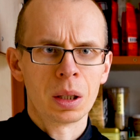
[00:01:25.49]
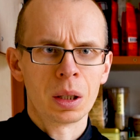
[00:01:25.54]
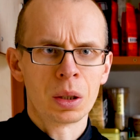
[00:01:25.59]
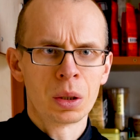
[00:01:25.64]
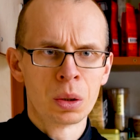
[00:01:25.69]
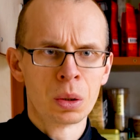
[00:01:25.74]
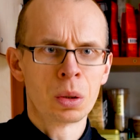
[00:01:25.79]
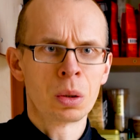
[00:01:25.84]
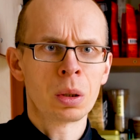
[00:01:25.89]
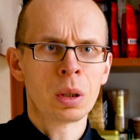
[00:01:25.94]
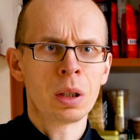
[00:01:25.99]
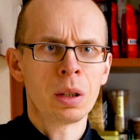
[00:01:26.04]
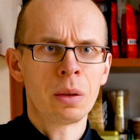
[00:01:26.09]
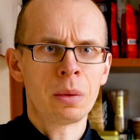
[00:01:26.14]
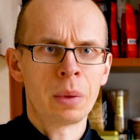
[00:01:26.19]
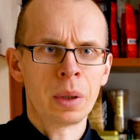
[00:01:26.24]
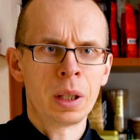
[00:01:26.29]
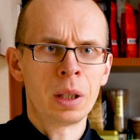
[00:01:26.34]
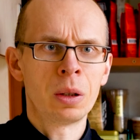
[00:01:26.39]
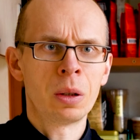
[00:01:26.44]
usually
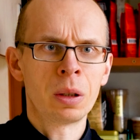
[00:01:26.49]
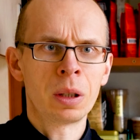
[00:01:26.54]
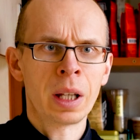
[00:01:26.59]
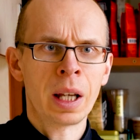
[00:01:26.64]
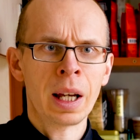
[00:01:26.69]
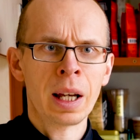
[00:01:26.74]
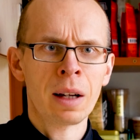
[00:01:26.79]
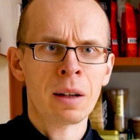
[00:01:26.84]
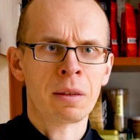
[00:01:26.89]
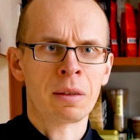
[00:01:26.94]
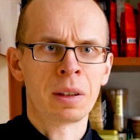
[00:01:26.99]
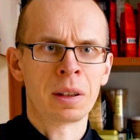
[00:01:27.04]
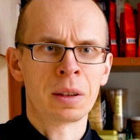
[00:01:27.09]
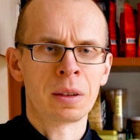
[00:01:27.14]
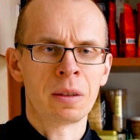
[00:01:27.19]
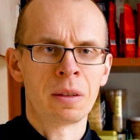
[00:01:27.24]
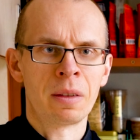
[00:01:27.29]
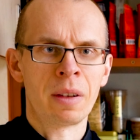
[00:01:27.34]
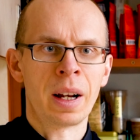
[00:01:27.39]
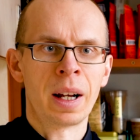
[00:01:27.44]
they don't have
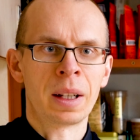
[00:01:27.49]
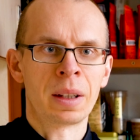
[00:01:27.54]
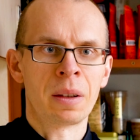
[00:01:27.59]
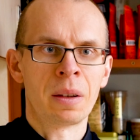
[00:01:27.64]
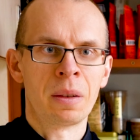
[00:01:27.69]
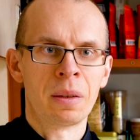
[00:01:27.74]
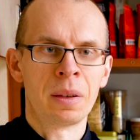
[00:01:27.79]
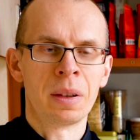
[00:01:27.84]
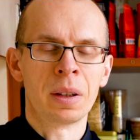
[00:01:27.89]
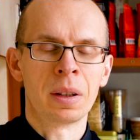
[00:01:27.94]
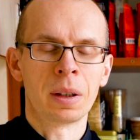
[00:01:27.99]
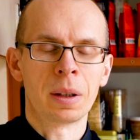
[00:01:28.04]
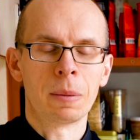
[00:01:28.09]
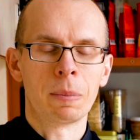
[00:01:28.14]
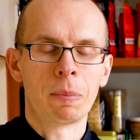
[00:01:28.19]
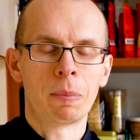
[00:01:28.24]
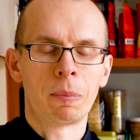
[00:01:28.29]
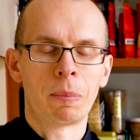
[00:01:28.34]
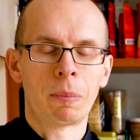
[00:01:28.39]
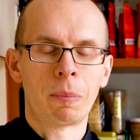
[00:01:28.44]
that thing.
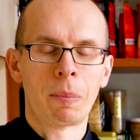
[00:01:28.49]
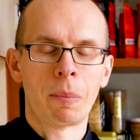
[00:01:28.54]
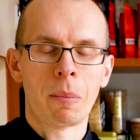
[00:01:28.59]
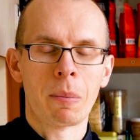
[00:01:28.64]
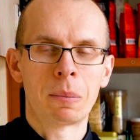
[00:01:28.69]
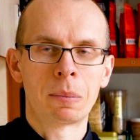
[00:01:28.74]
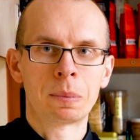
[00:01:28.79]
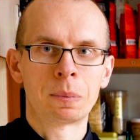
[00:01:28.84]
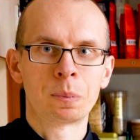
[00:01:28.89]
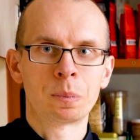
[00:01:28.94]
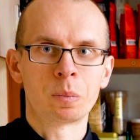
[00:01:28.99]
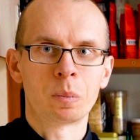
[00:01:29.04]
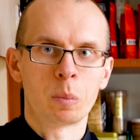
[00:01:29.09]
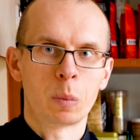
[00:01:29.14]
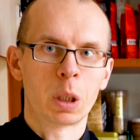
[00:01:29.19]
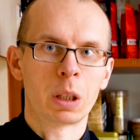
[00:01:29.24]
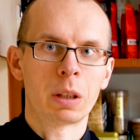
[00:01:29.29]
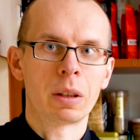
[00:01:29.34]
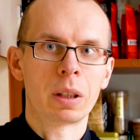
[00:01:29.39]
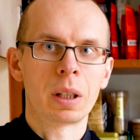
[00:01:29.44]

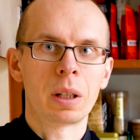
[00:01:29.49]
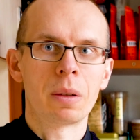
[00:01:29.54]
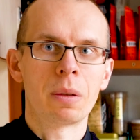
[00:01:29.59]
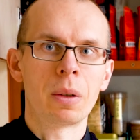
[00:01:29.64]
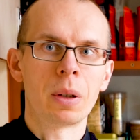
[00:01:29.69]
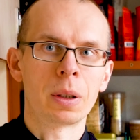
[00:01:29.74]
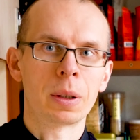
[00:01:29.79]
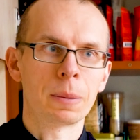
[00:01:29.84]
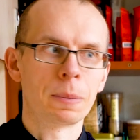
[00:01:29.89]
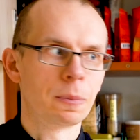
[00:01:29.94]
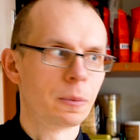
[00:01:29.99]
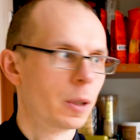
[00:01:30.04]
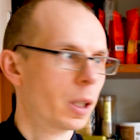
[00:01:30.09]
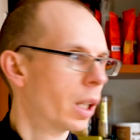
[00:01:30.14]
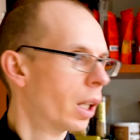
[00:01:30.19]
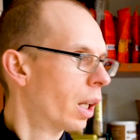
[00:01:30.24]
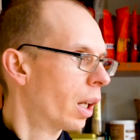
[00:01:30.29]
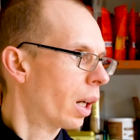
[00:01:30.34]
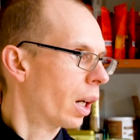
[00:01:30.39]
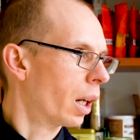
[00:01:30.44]
But then I thought,
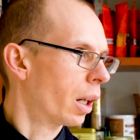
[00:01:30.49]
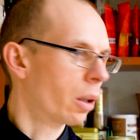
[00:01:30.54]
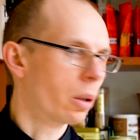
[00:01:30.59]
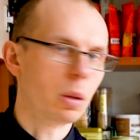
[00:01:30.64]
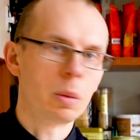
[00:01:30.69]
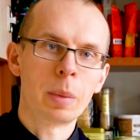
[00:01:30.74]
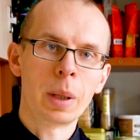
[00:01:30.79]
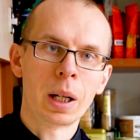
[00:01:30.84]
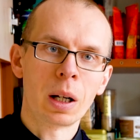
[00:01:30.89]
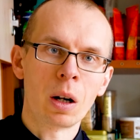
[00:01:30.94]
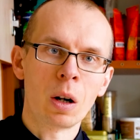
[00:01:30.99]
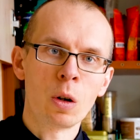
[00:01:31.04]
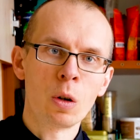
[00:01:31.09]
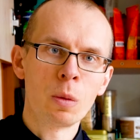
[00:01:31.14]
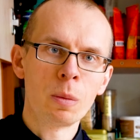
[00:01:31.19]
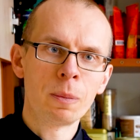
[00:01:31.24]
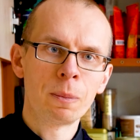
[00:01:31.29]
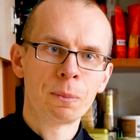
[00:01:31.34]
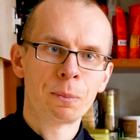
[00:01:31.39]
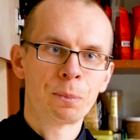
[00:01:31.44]
I got back
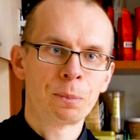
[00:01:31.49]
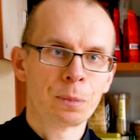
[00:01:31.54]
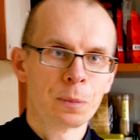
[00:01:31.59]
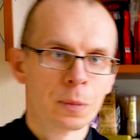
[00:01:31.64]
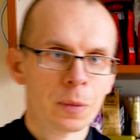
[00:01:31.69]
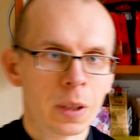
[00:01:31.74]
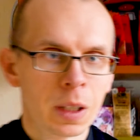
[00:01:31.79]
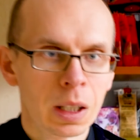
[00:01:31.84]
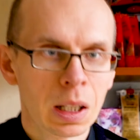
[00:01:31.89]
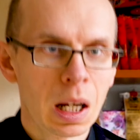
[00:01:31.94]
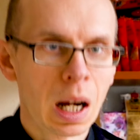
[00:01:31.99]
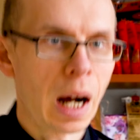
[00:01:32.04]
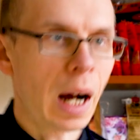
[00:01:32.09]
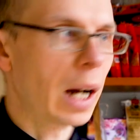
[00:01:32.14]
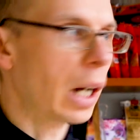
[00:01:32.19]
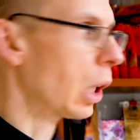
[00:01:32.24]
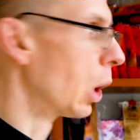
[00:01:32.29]
home, I